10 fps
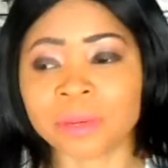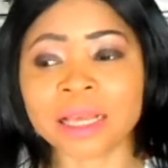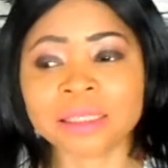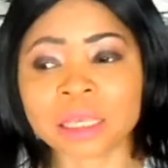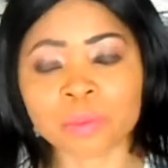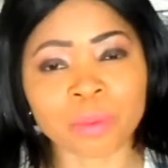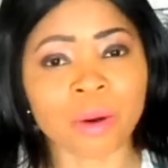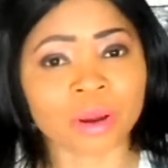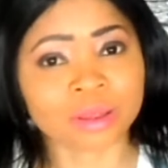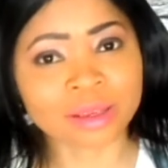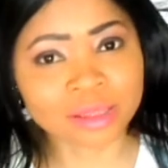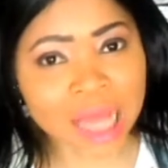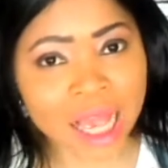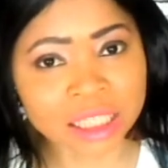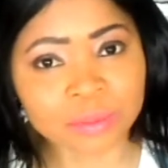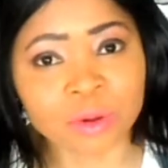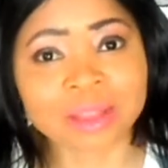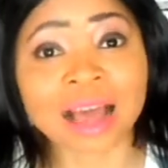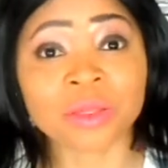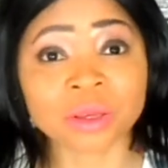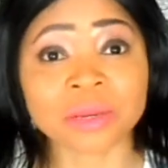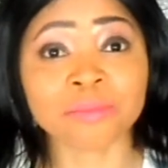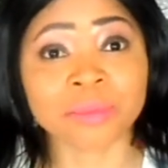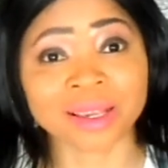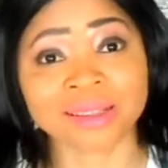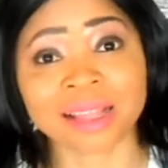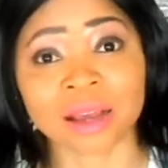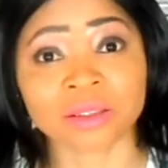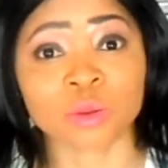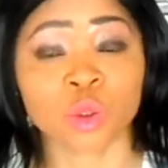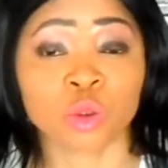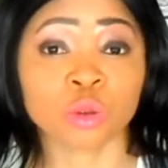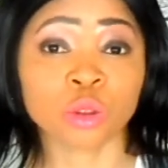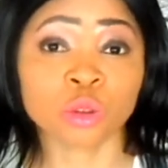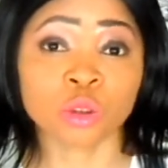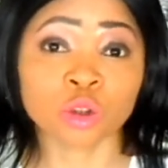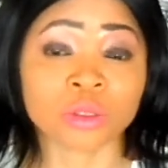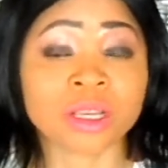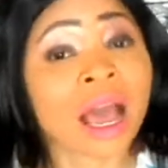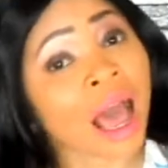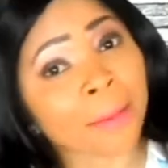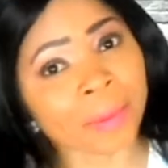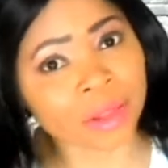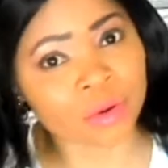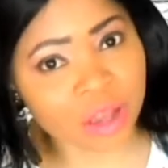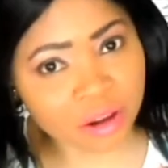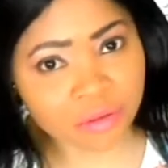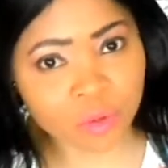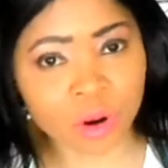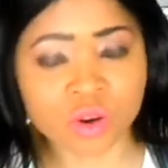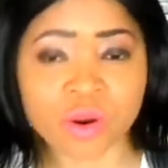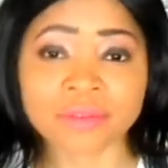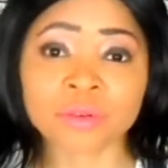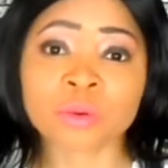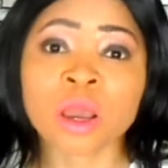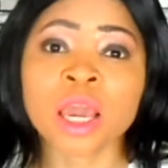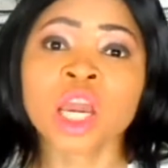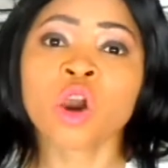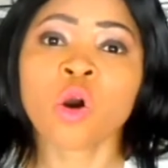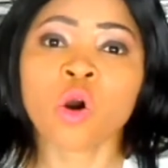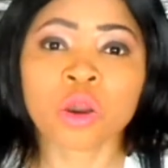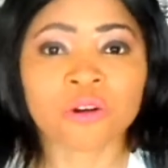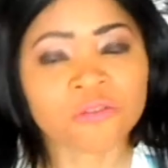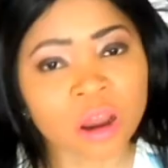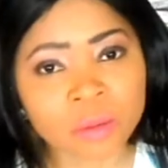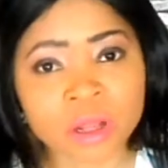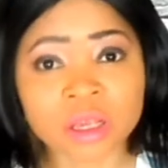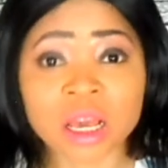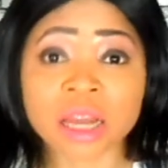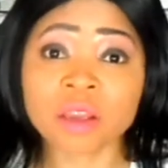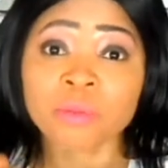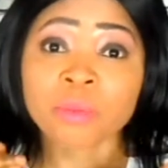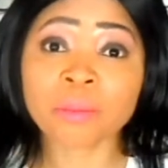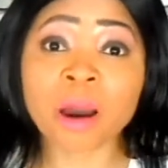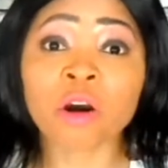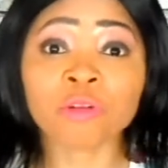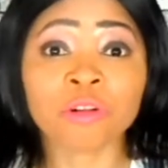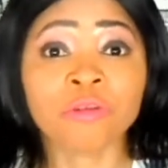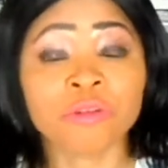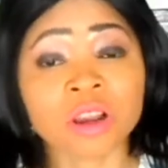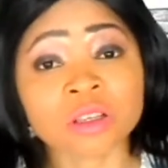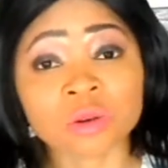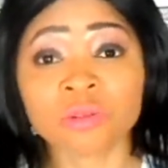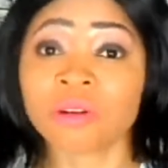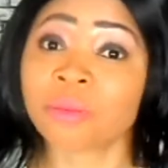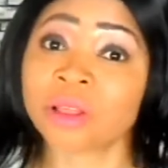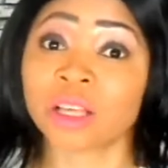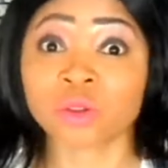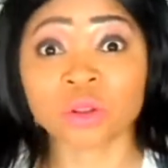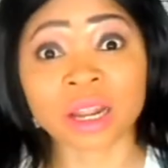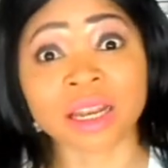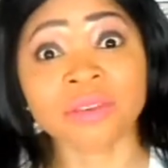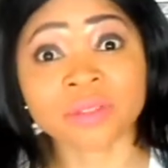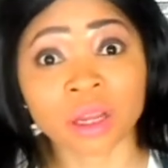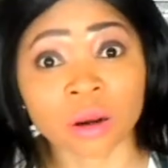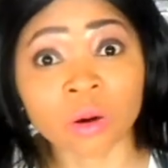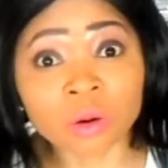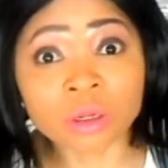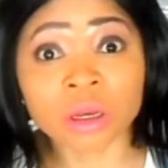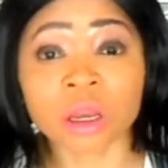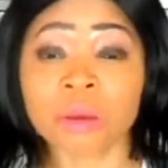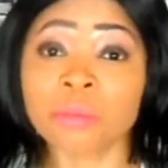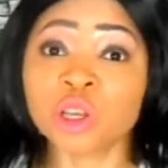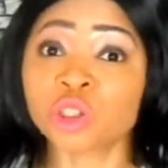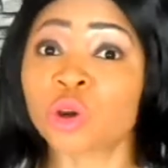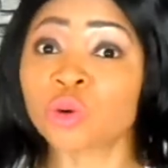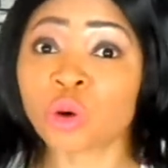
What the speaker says: Let's keep our distance, but that doesn't mean that you should just abandon everyone. You have to call your family, any member of your friends or family that you know that lives alone. Make sure